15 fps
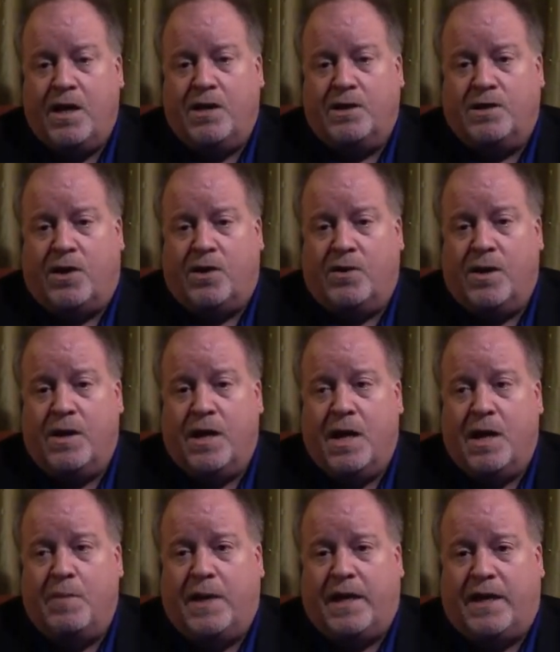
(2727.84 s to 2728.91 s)
So,
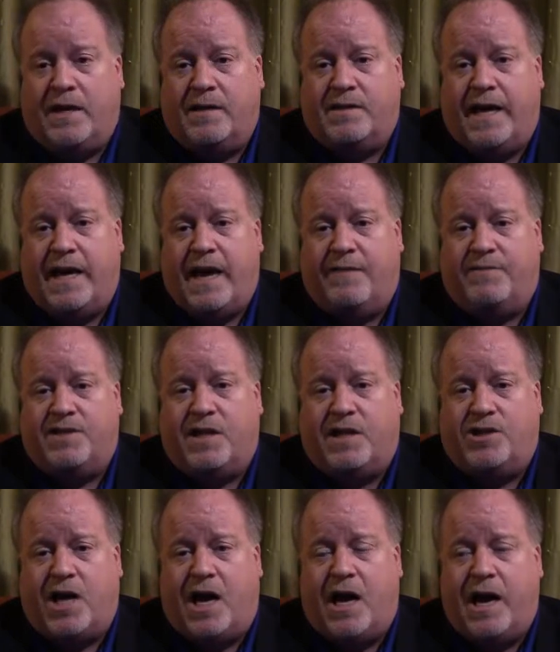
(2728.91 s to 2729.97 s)
because they have
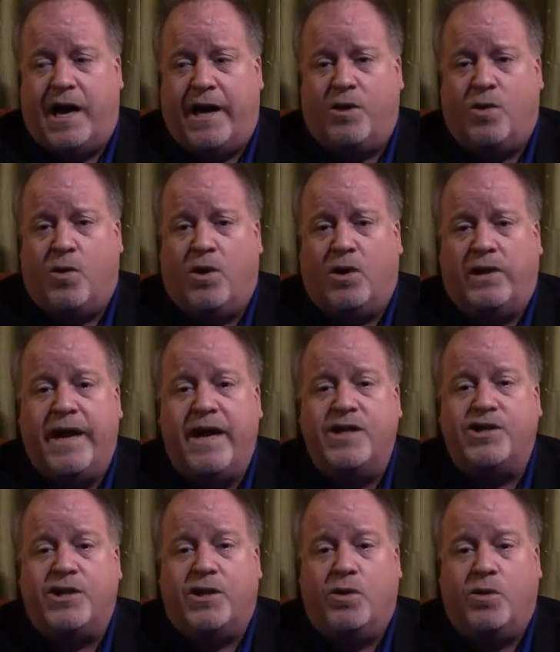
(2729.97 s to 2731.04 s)
such a high
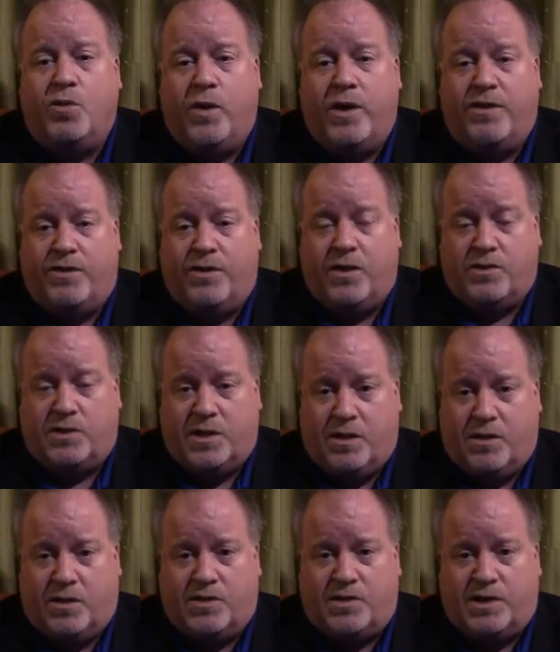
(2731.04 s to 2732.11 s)
correlation with those
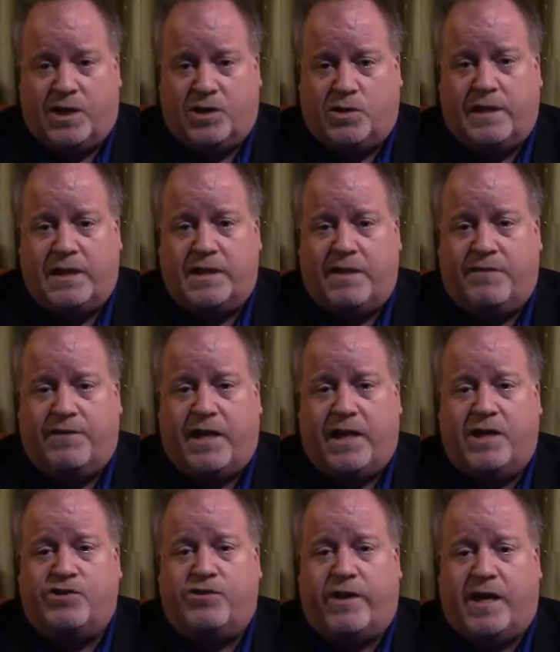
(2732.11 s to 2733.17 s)
sexually deviant
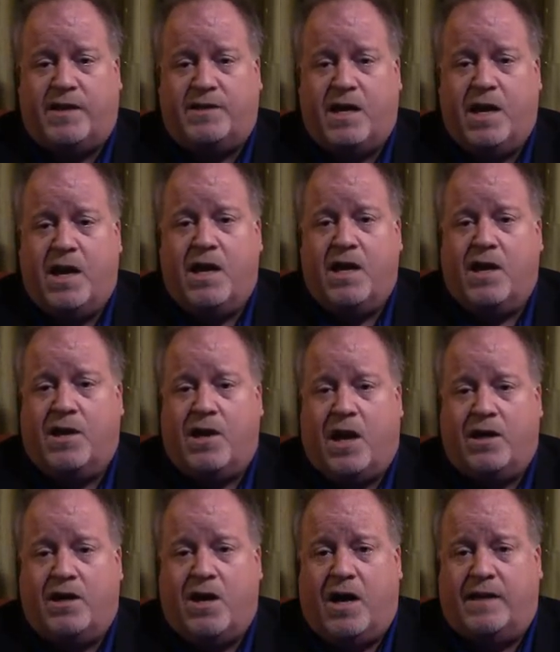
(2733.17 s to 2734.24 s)
interests,
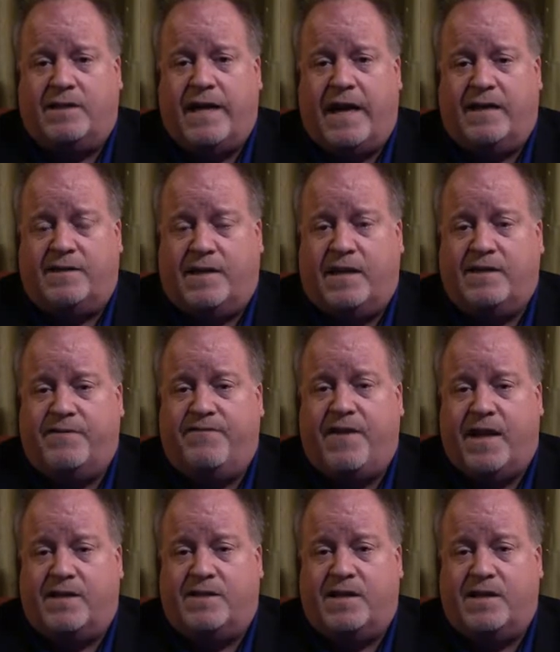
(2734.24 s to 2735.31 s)
non-contact sex
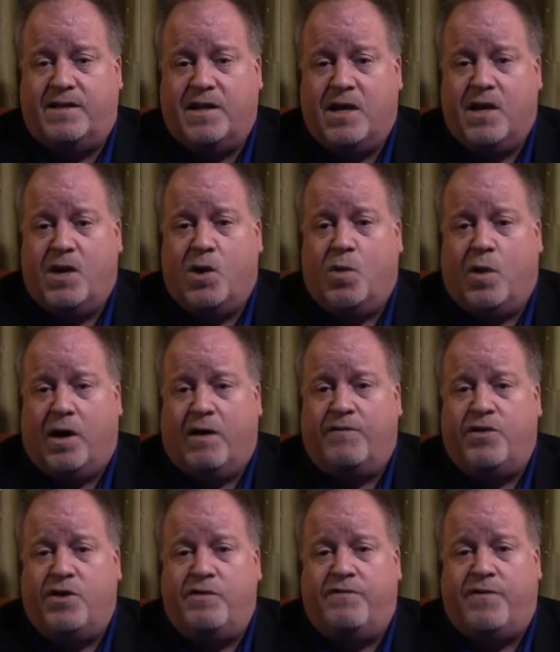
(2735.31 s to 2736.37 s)
offenses,
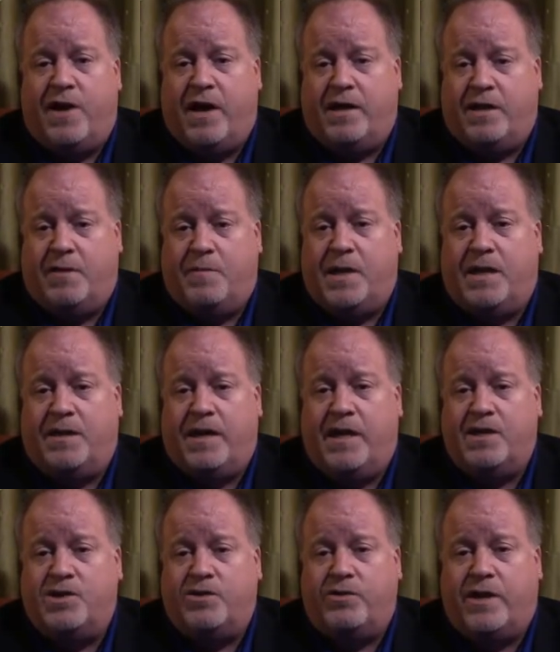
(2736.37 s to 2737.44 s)
wherever you find them in the
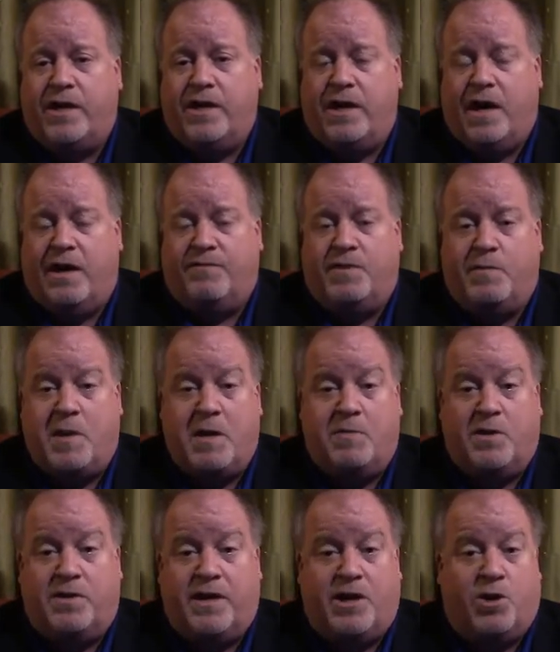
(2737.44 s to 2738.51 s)
history of the
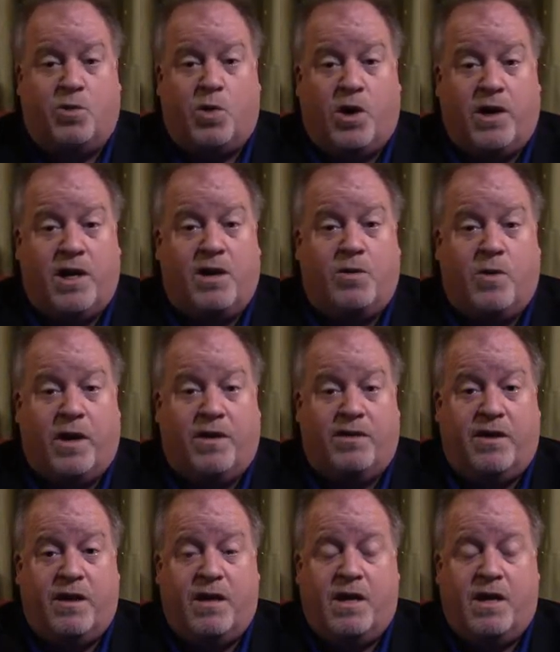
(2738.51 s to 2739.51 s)
people that you're working with,